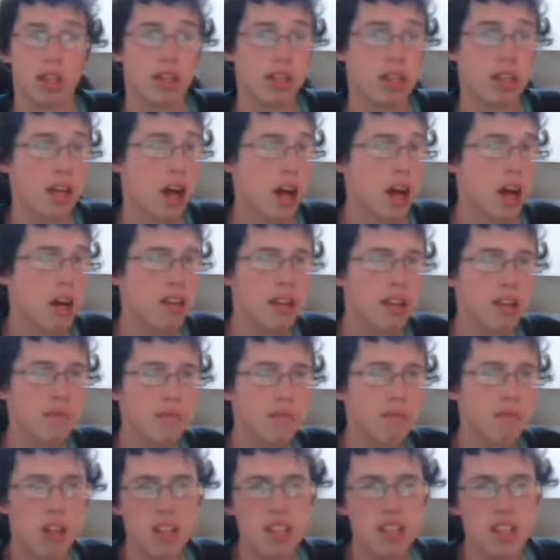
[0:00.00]
Yeah,
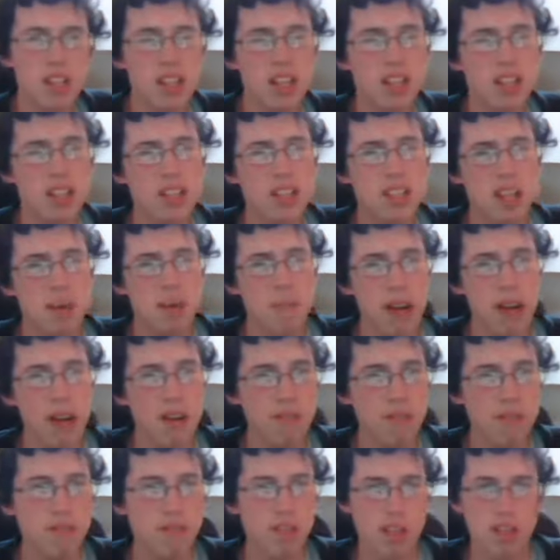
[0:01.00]
because it's
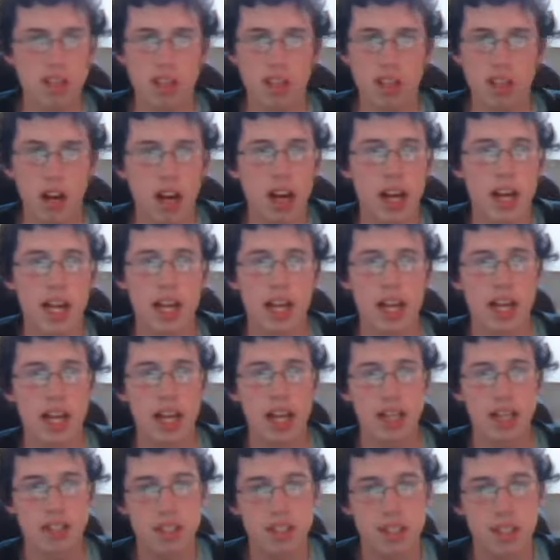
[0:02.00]
about this guy, and
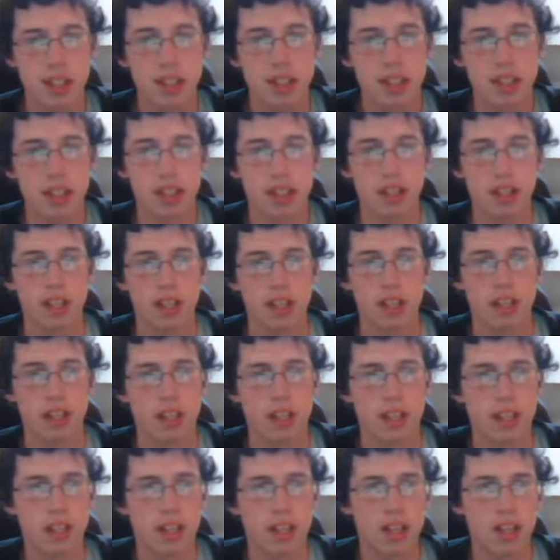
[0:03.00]
he has to...
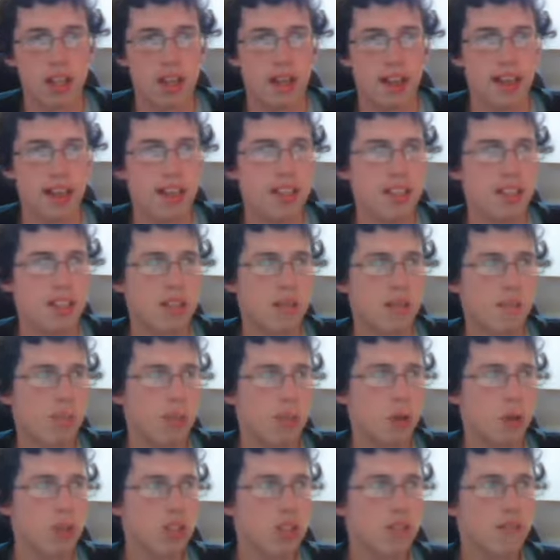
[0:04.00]
He's
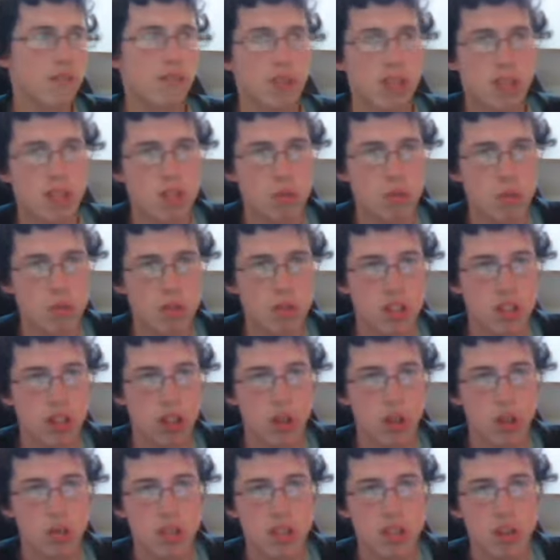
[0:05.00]
put in a source
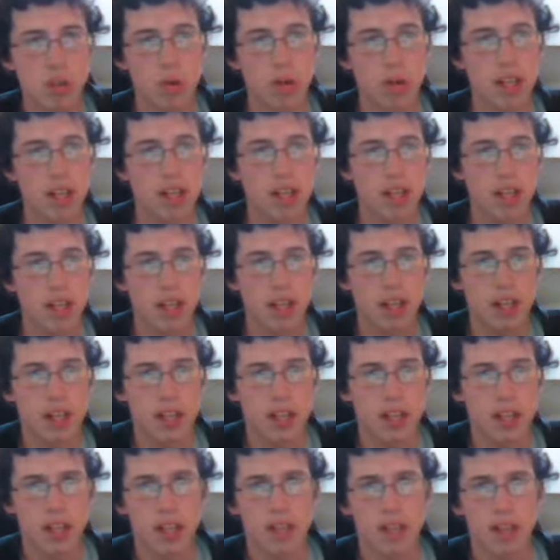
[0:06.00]
code, so he
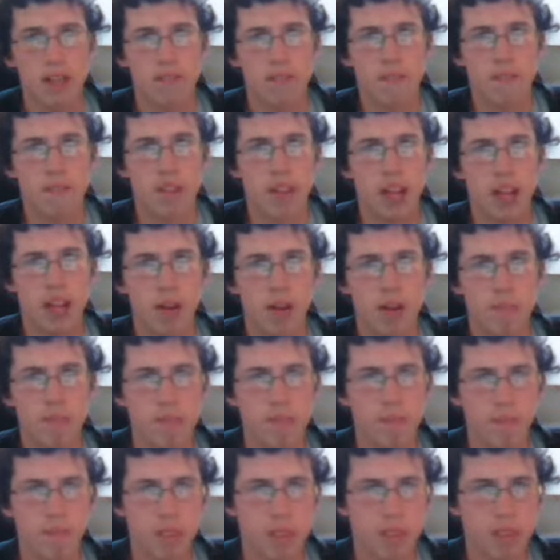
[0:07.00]

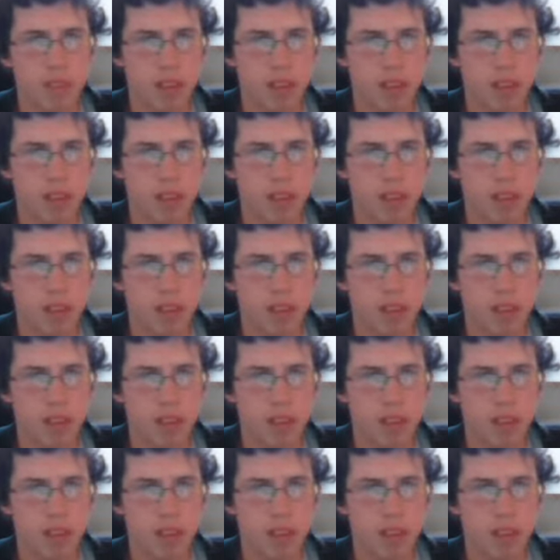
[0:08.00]
relives